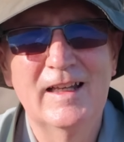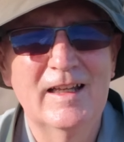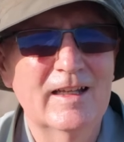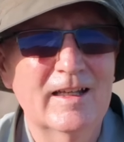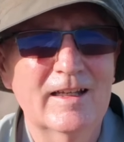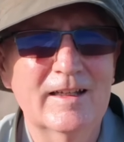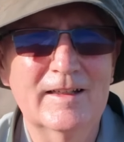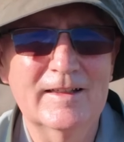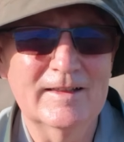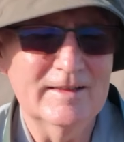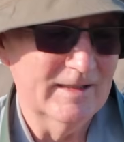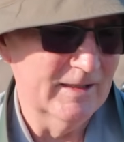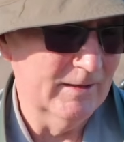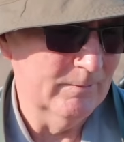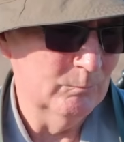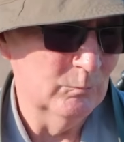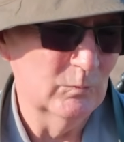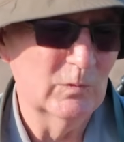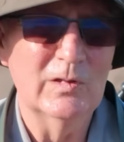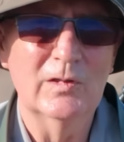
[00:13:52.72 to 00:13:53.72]
And
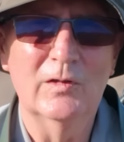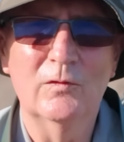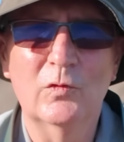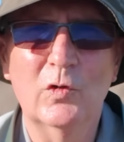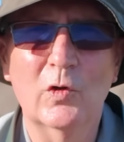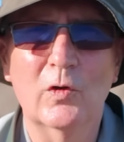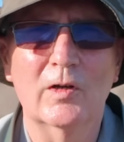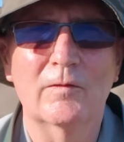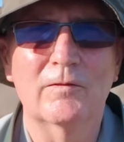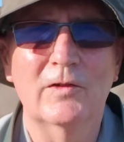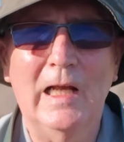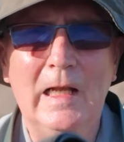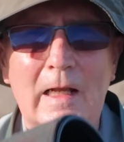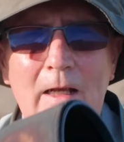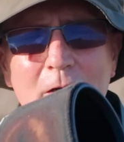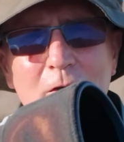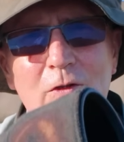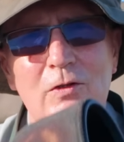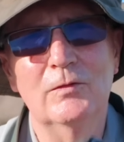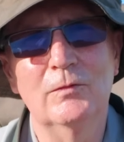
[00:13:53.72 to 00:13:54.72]
you've got a
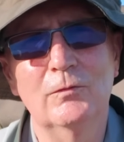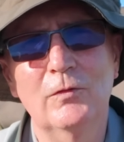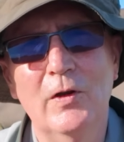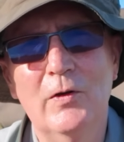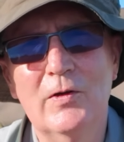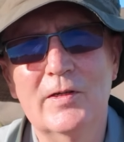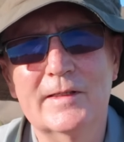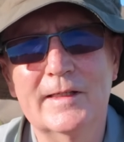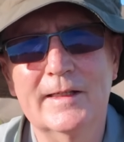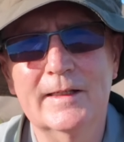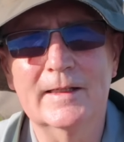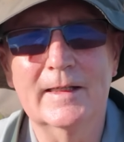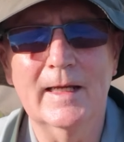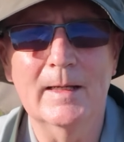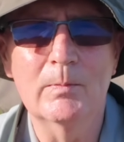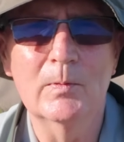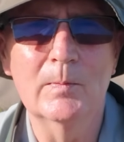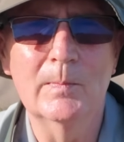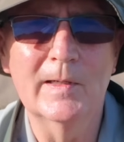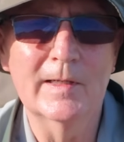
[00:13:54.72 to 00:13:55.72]
close focusing
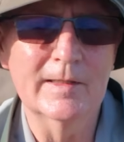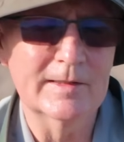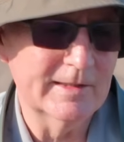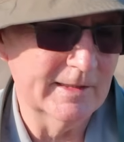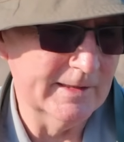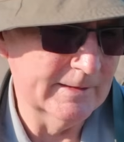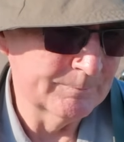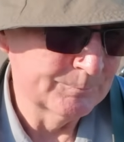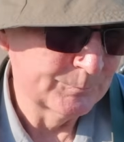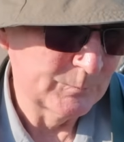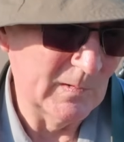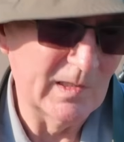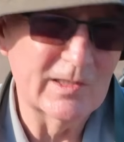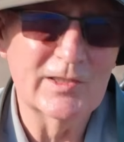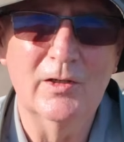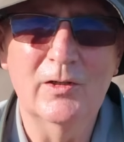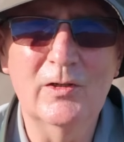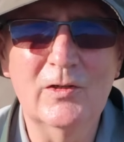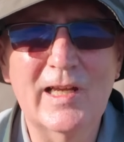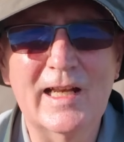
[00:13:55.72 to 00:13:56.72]
capability. So
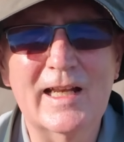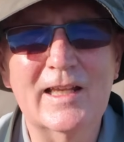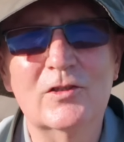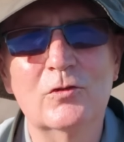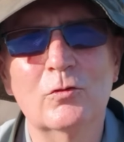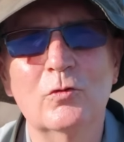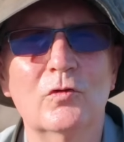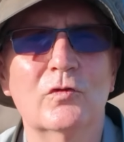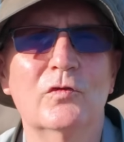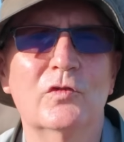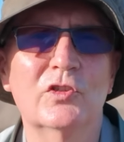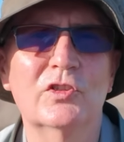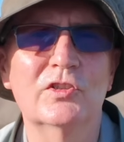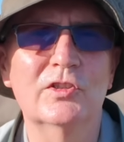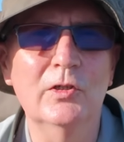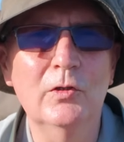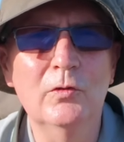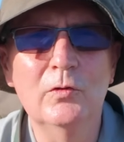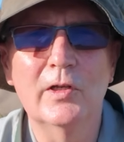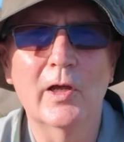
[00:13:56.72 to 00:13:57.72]
you get a sort of
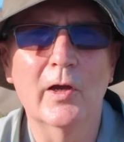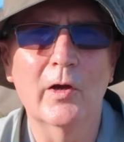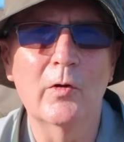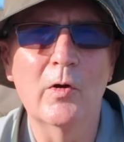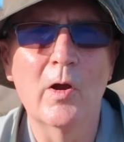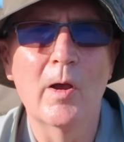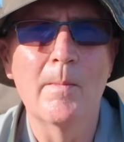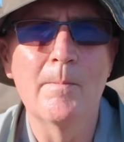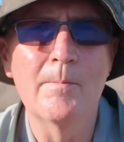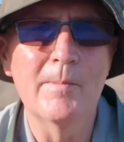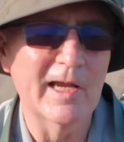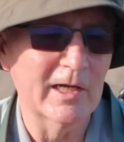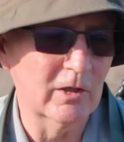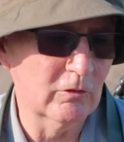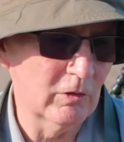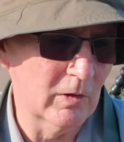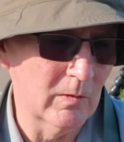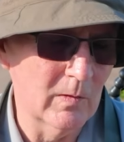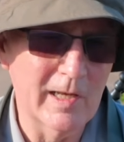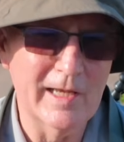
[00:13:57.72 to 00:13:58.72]
pseudo
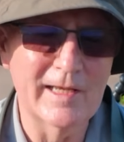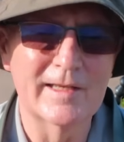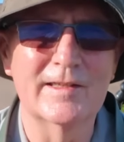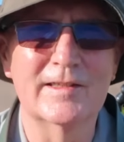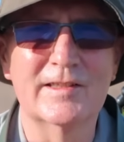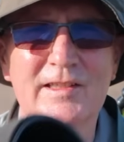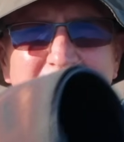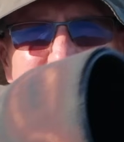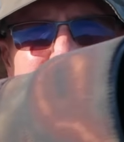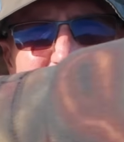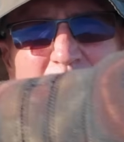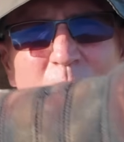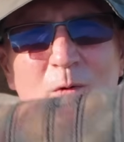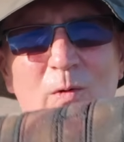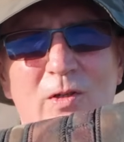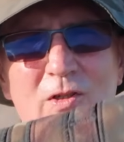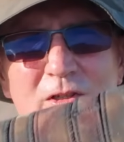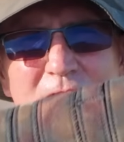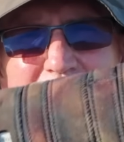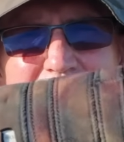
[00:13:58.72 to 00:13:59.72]
macro lens,
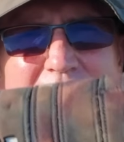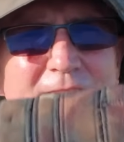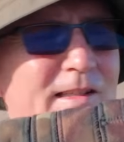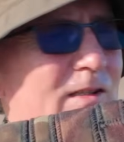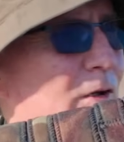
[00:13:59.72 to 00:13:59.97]
which is this